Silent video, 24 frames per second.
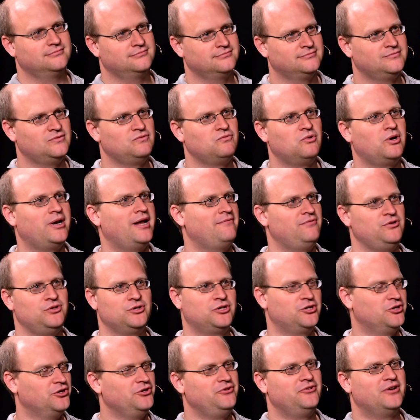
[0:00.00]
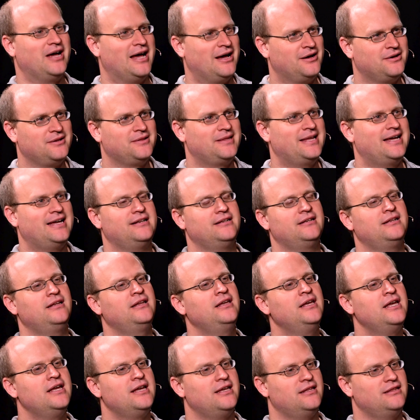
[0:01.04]
Whatever you could out of that.
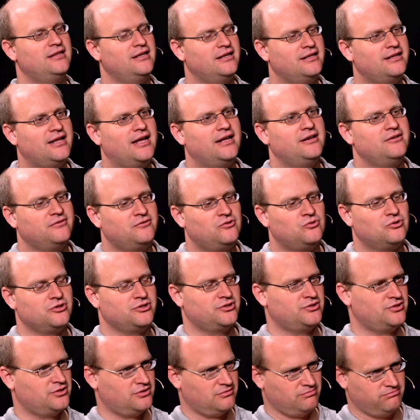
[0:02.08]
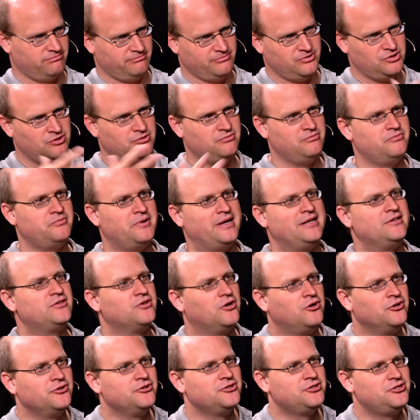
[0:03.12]
And then that, of course, you went
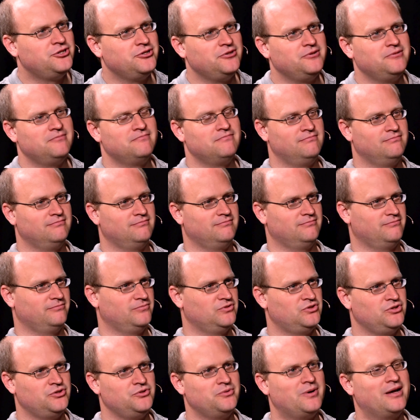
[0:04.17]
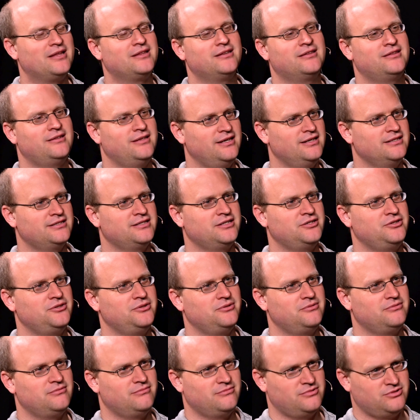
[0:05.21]
on to do other things. Could
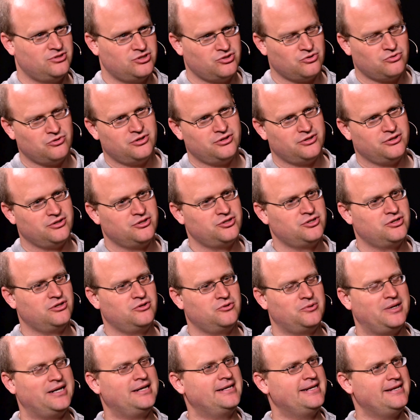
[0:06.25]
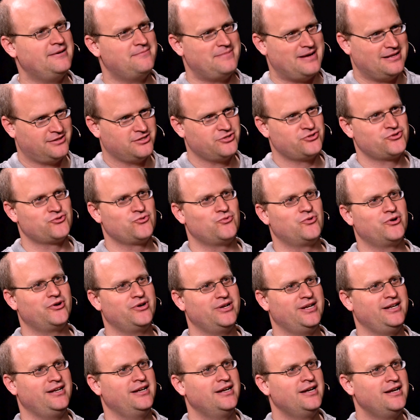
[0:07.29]
you talk quickly about the
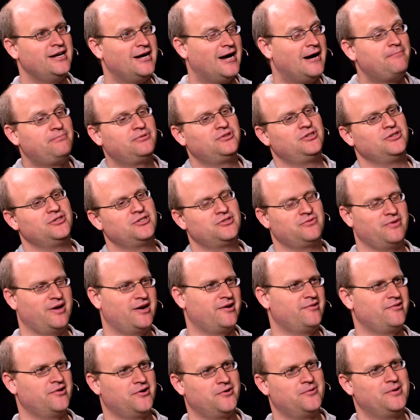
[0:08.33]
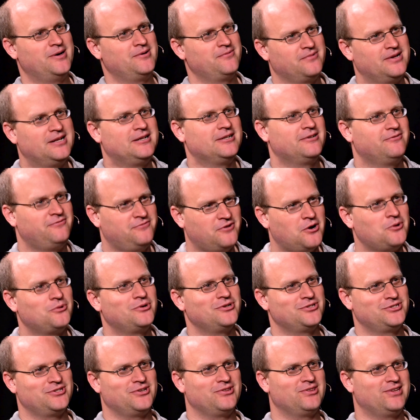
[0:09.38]
story up to Sphero, and we'll
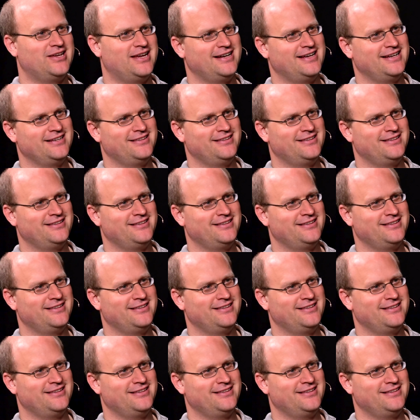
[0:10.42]
focus on that, I